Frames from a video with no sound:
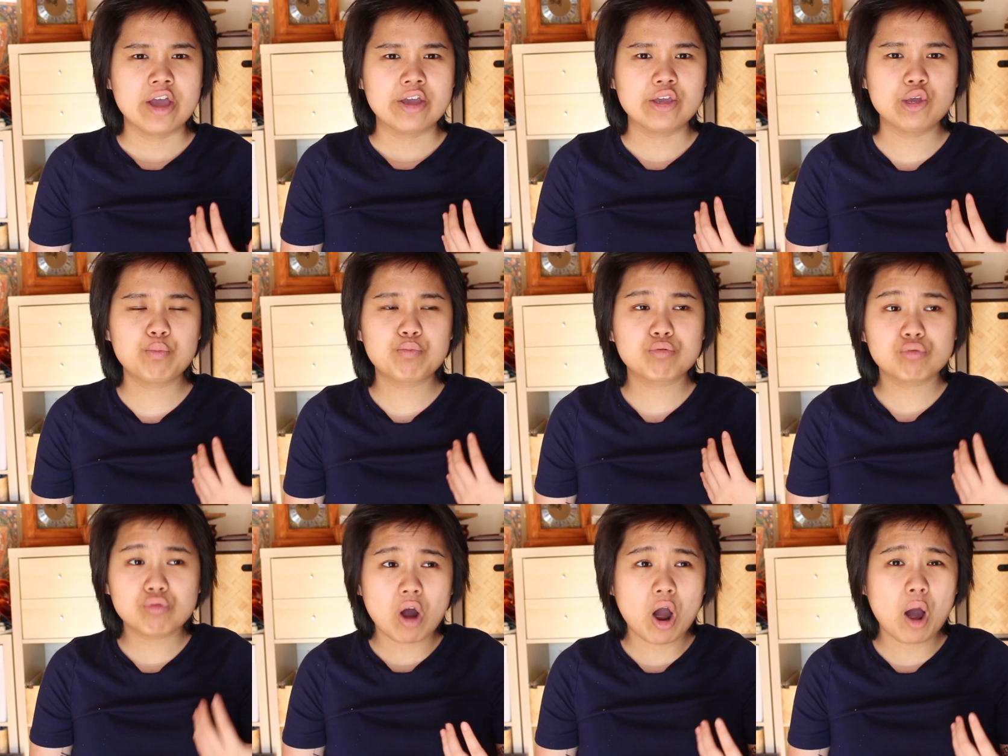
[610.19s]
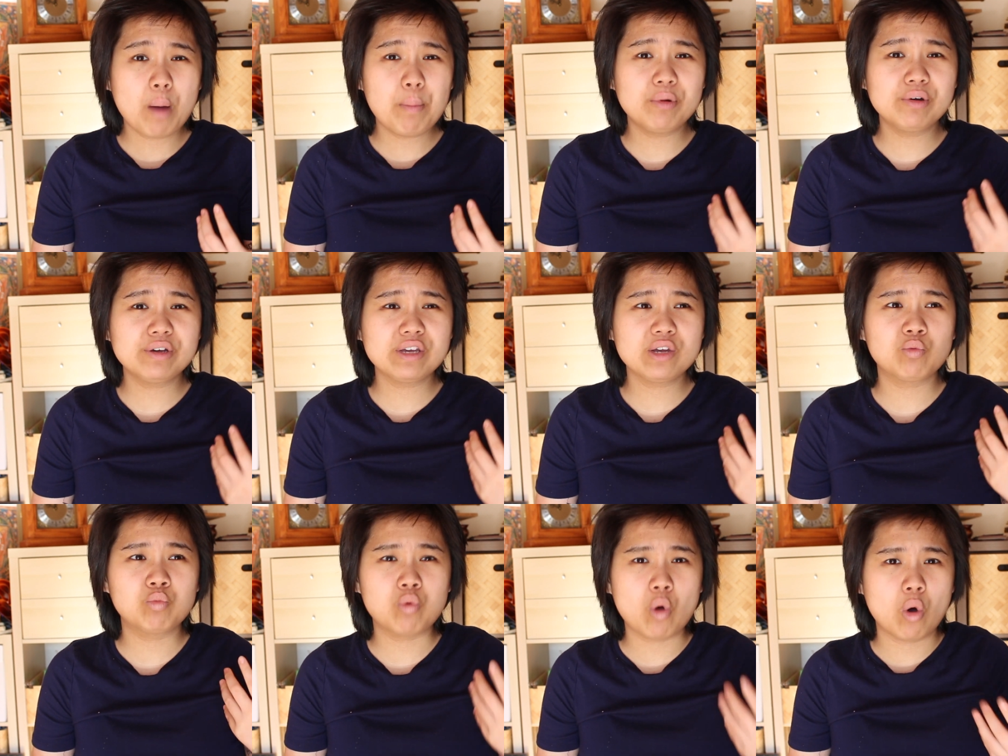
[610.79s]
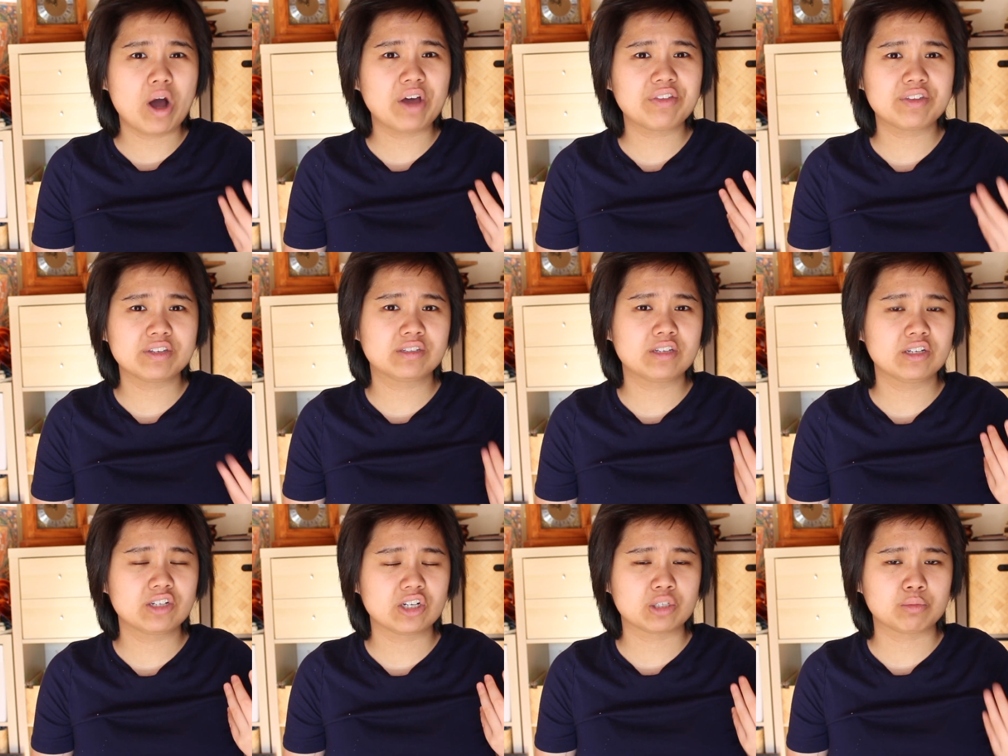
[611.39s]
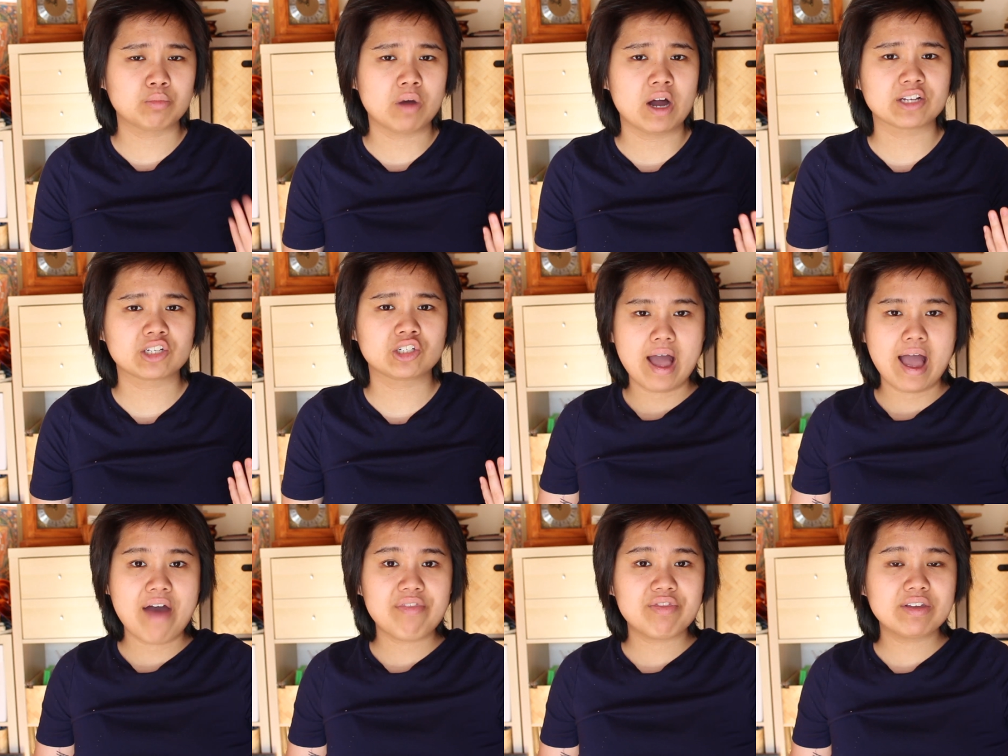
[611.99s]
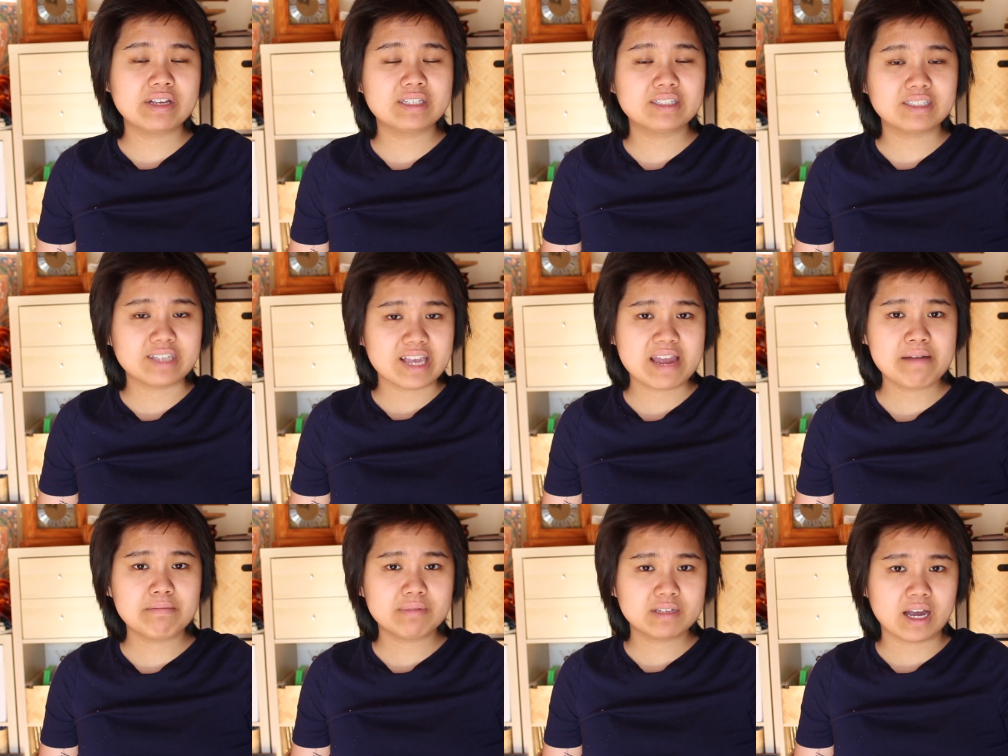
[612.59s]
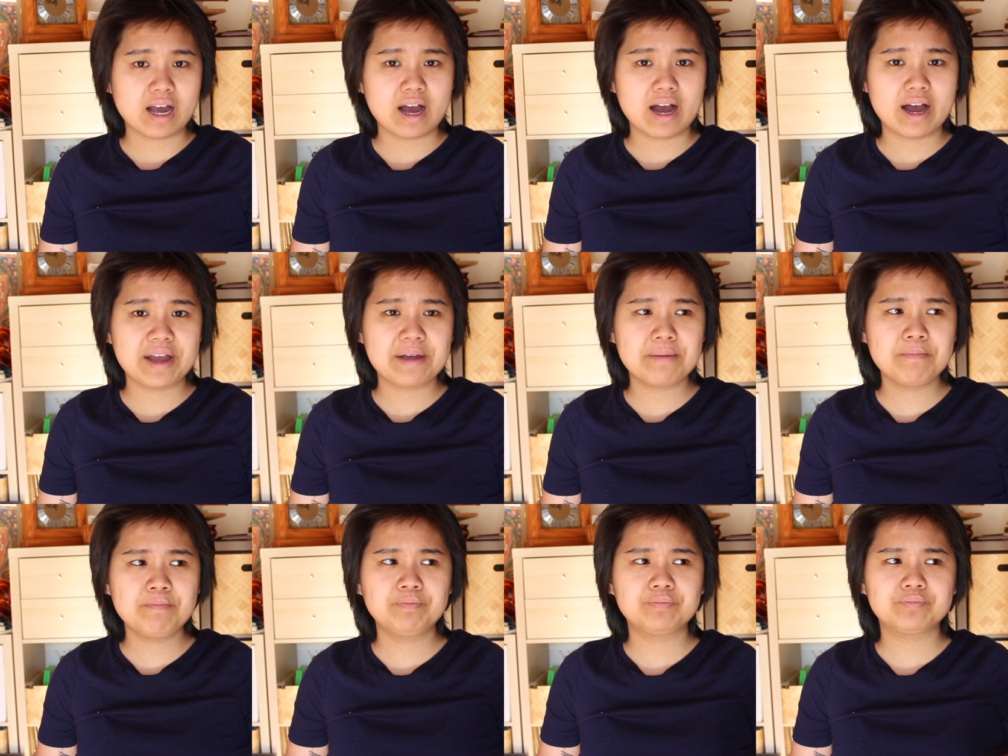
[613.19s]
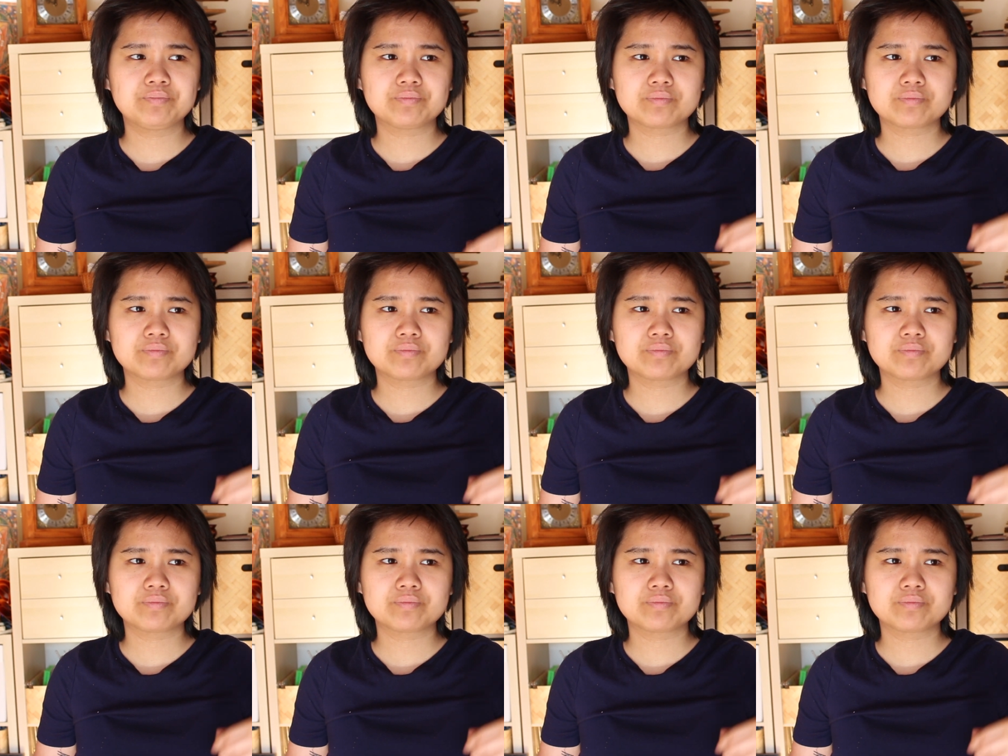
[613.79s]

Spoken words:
you probably won't like this dish as much. At the same time,